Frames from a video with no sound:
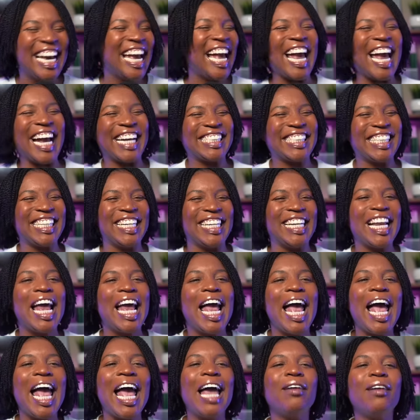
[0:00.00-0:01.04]
Excellent.
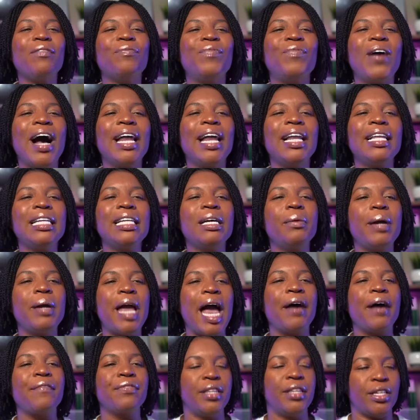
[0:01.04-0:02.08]
And finally, we
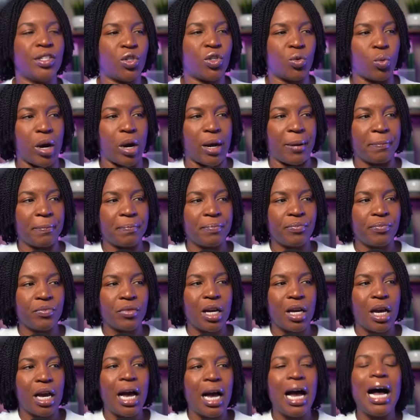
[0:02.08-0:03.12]
have this one.
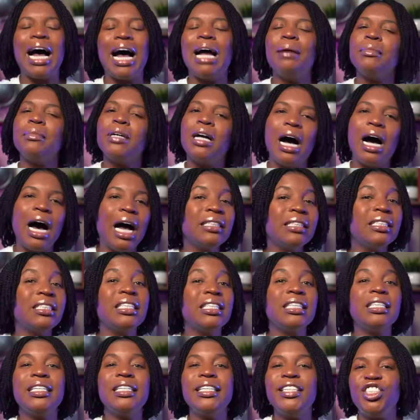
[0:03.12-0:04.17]
I'm
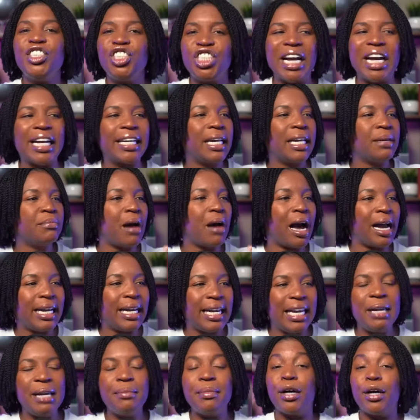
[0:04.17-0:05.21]
constantly checking my
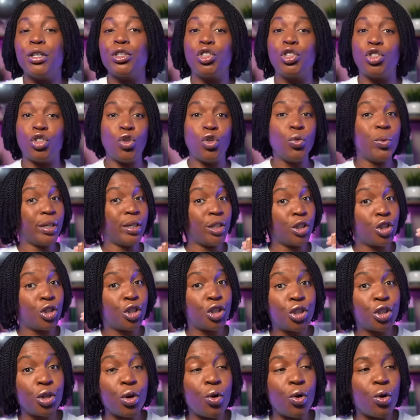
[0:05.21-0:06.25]
emails to
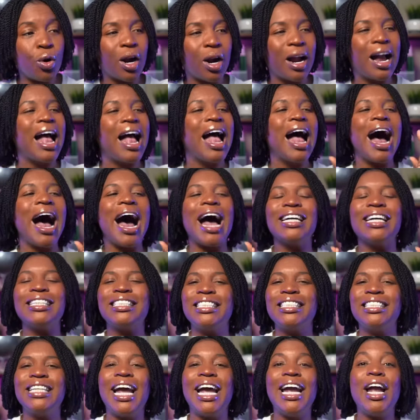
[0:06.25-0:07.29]
ensure I
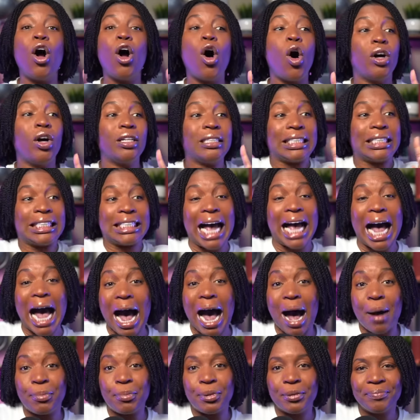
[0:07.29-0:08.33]
stay on
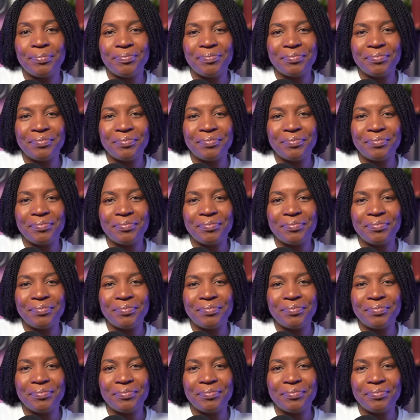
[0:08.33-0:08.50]
top